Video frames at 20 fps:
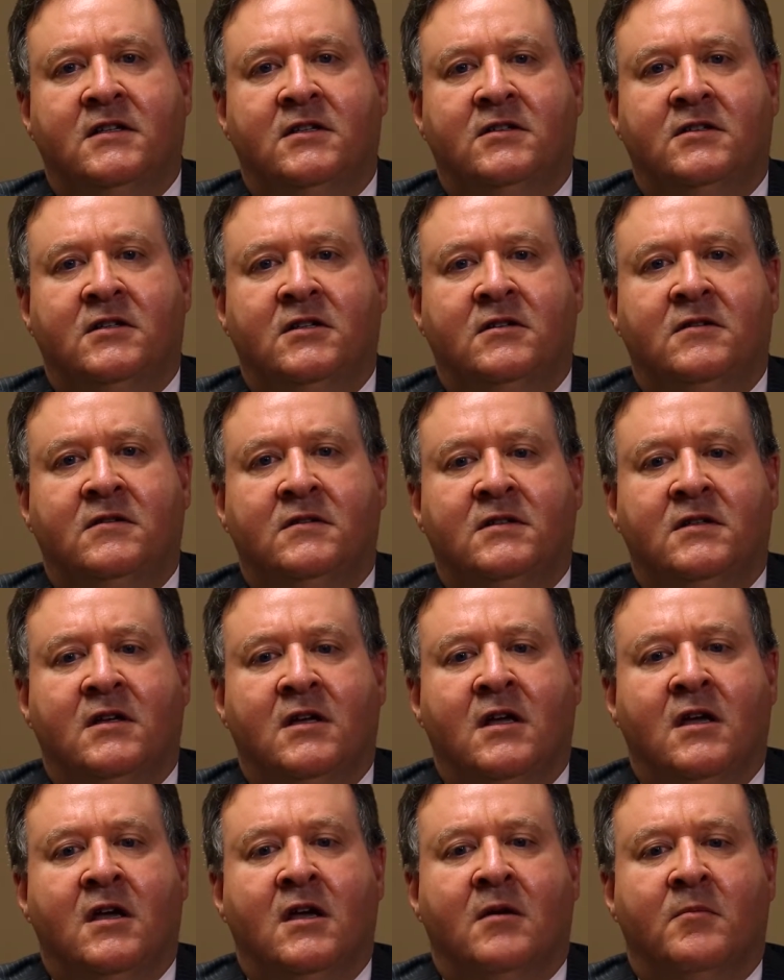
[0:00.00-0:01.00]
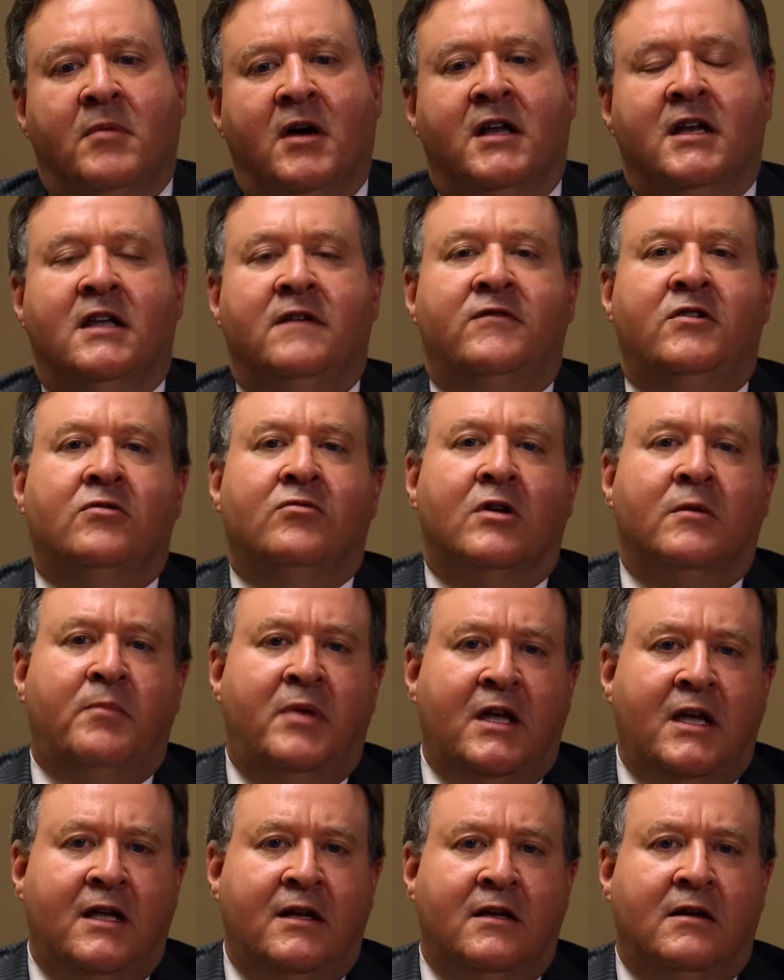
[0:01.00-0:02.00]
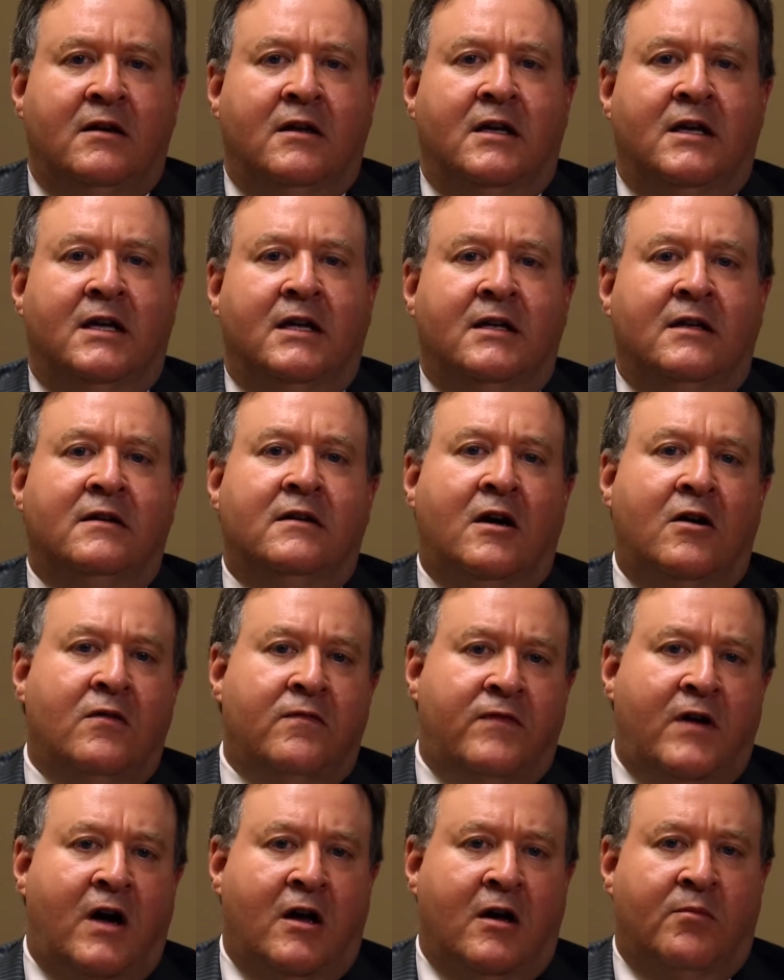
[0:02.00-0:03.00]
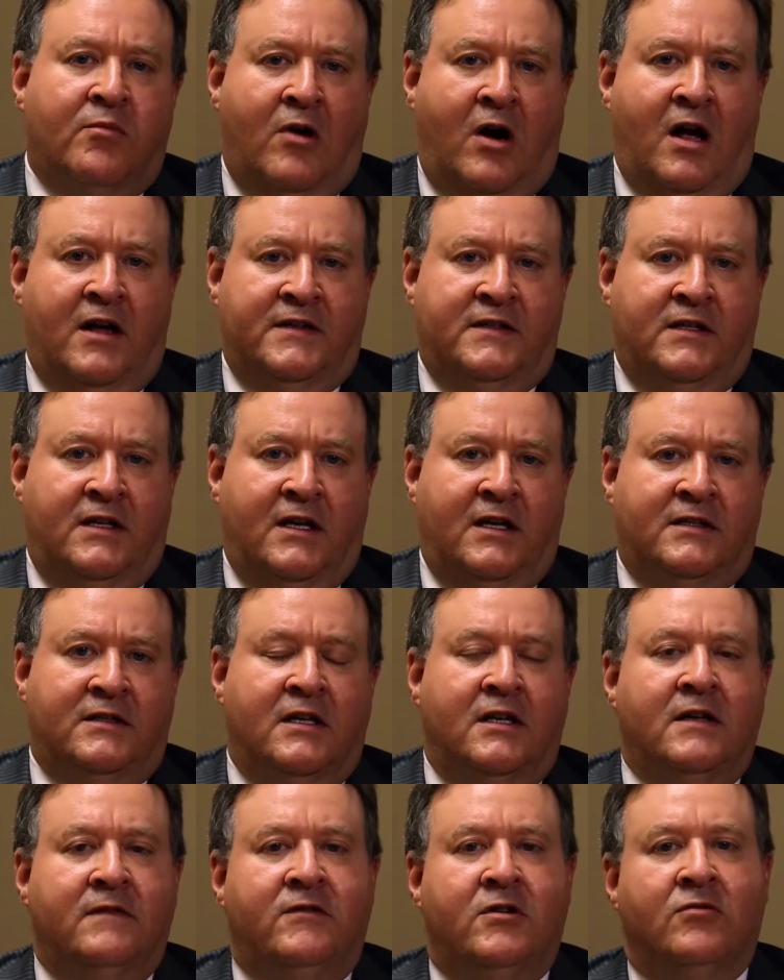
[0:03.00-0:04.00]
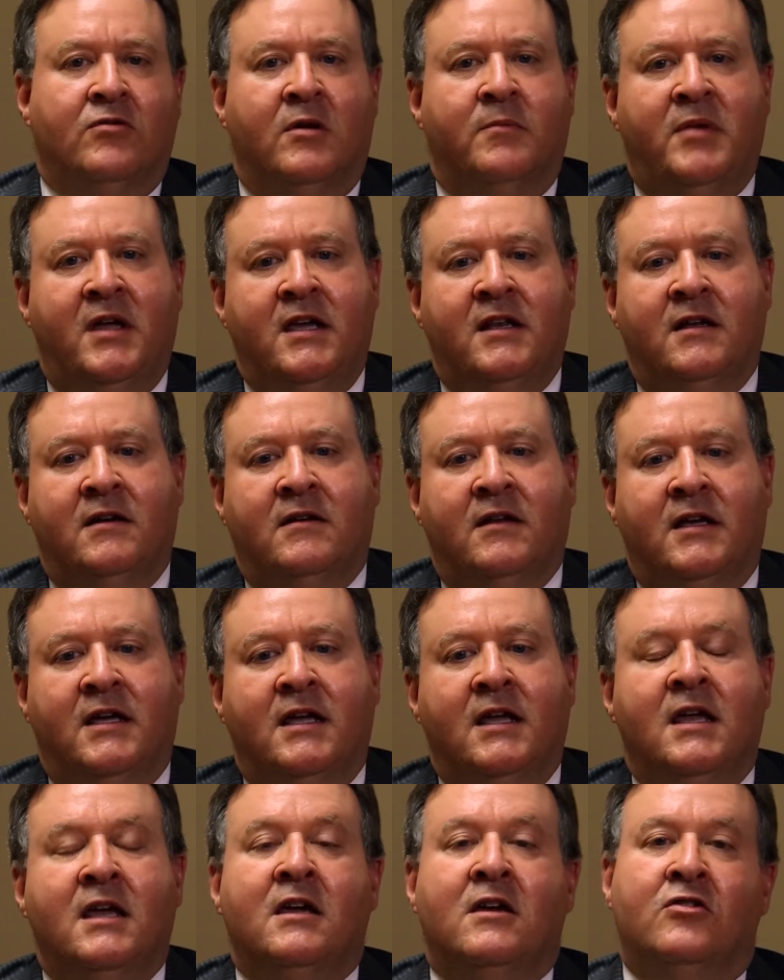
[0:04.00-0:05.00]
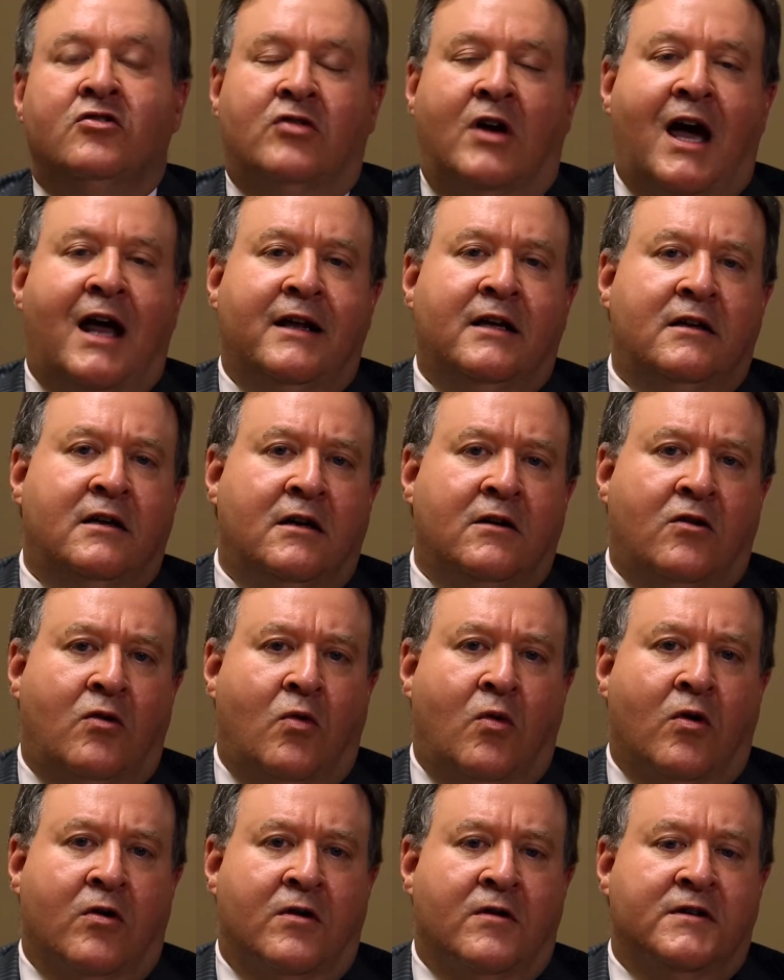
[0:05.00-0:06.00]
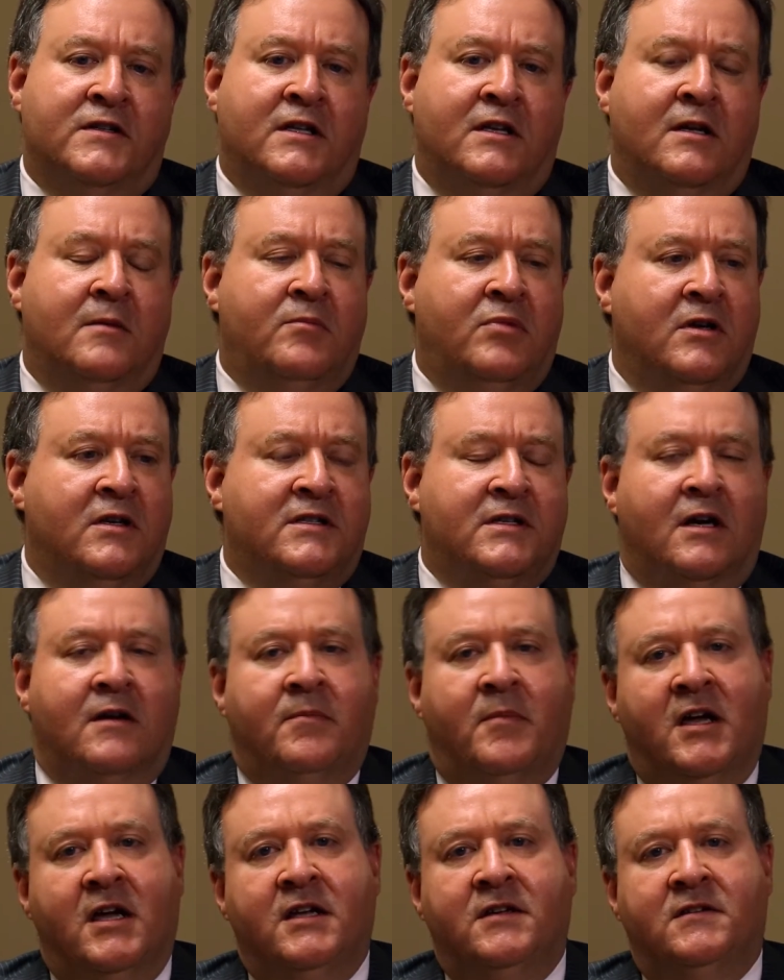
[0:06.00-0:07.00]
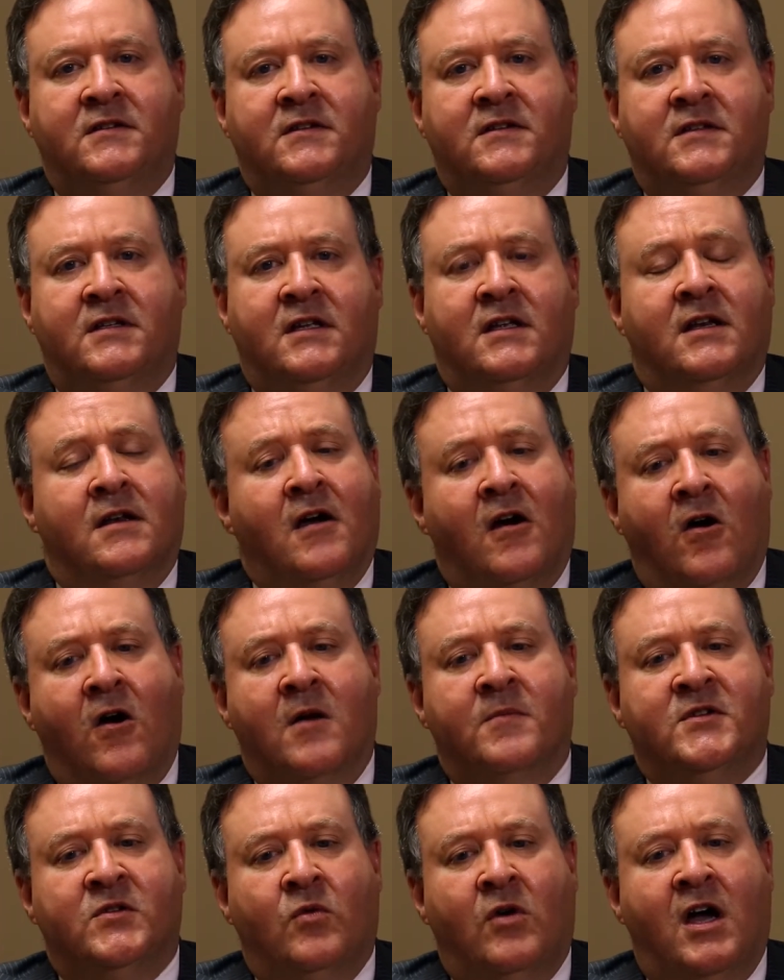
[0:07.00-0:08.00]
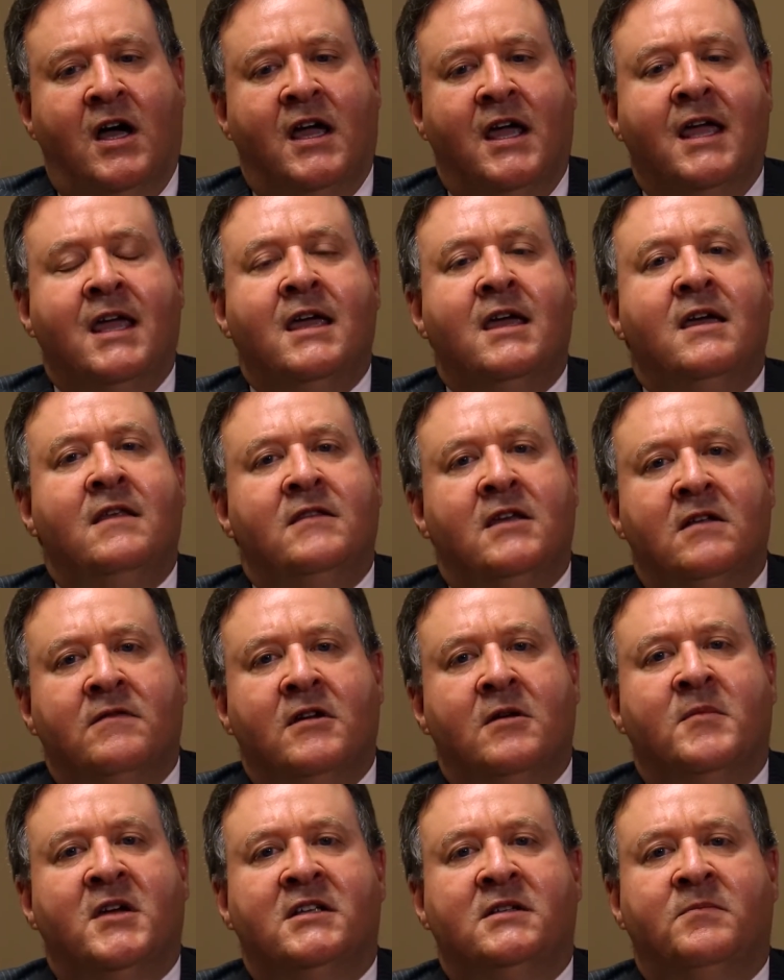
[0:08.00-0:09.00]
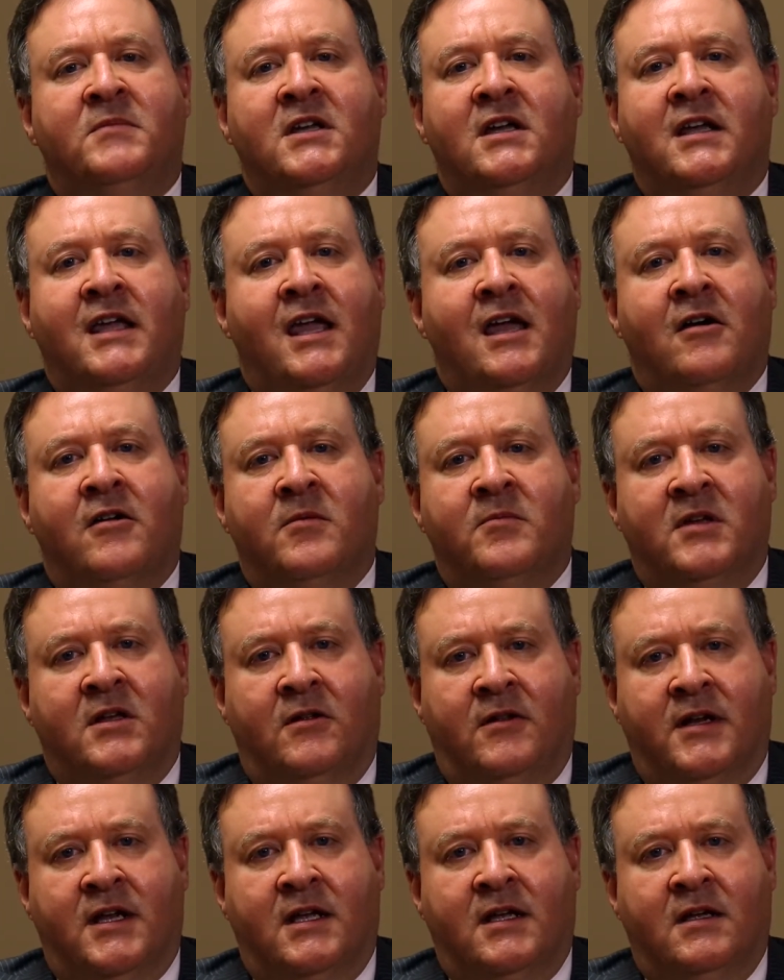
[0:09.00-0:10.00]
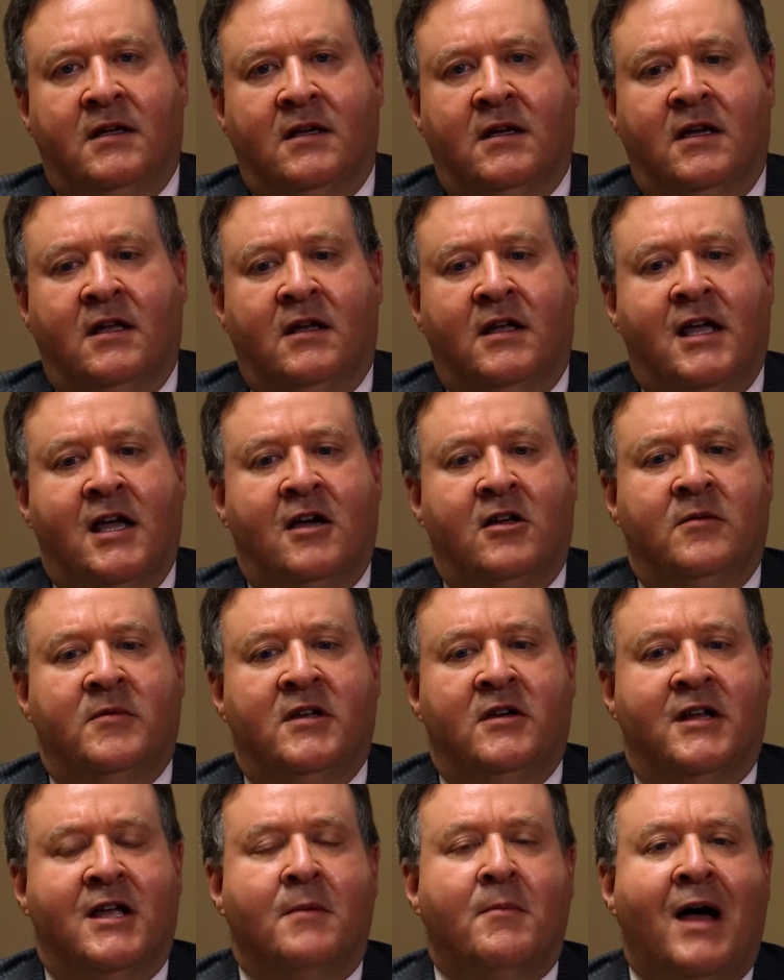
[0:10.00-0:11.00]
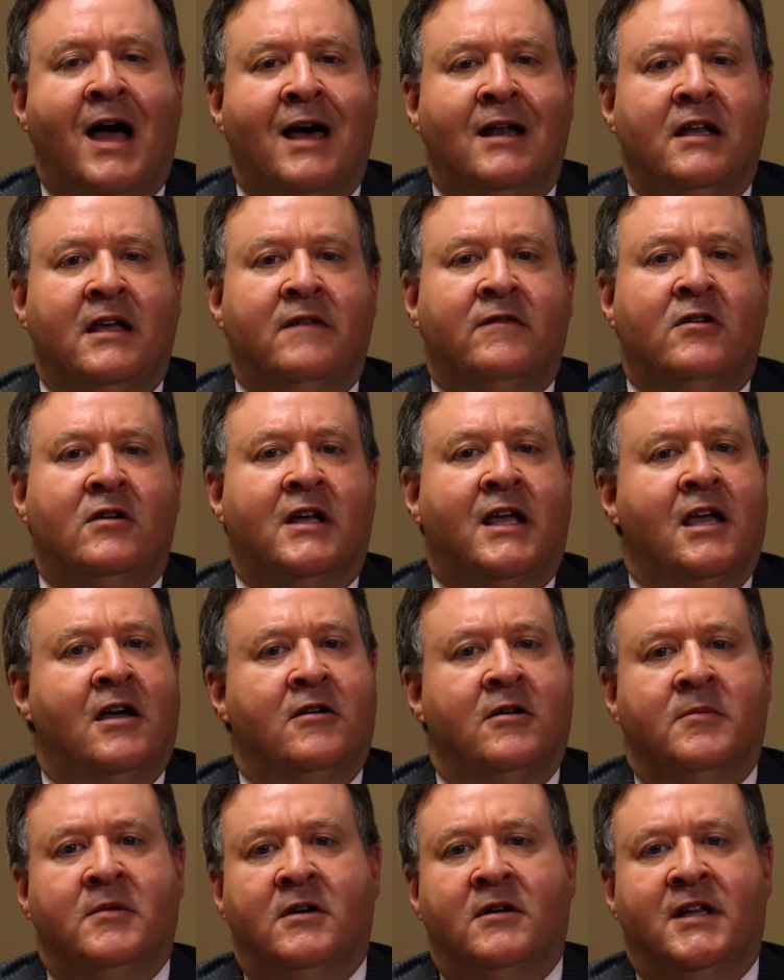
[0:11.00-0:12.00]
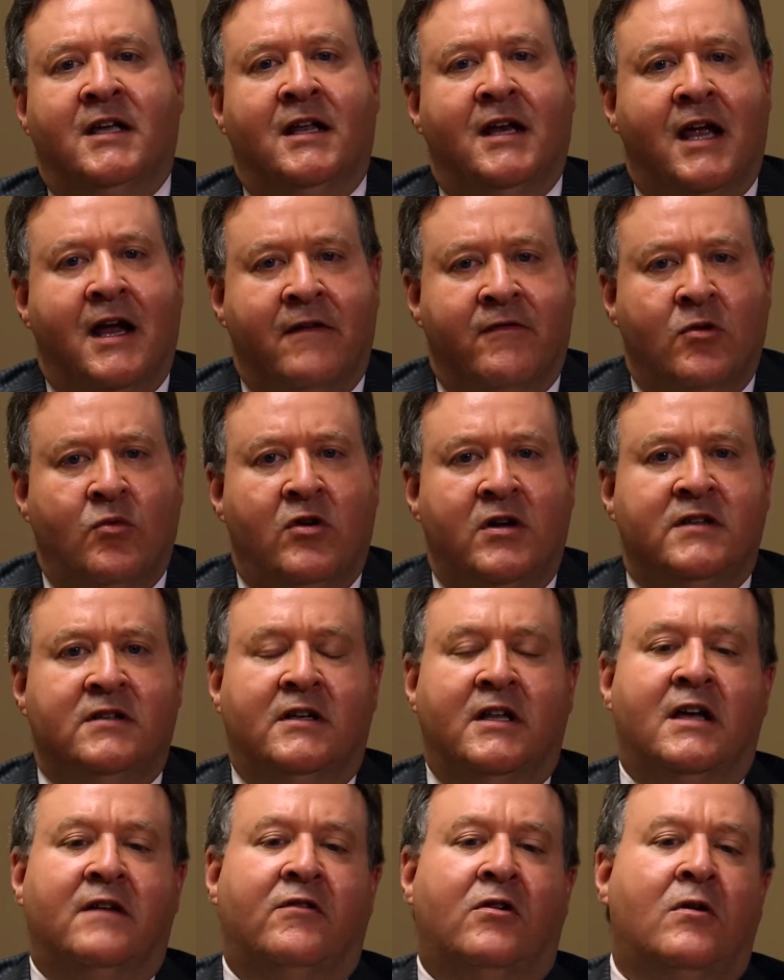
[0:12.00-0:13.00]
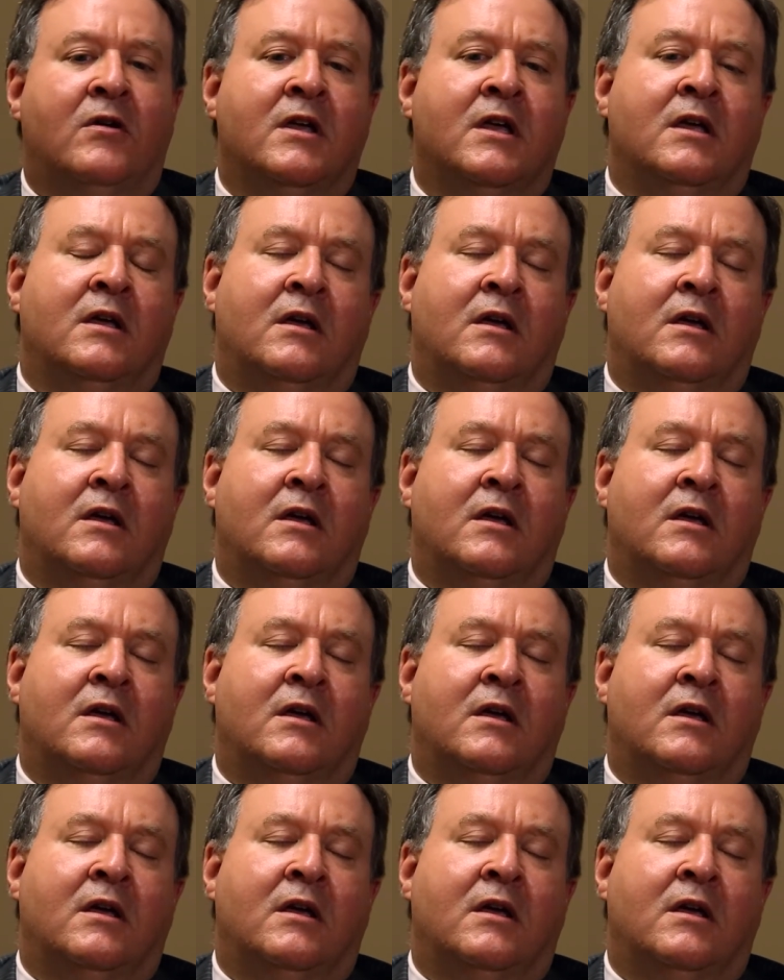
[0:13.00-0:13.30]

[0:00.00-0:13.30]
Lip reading: issues, but if you repeatedly don't follow process, and if you repeatedly try to cut corners and it puts our patients in harm's way, then there must be accountability. And accountability at my level, accountability at everyone's level,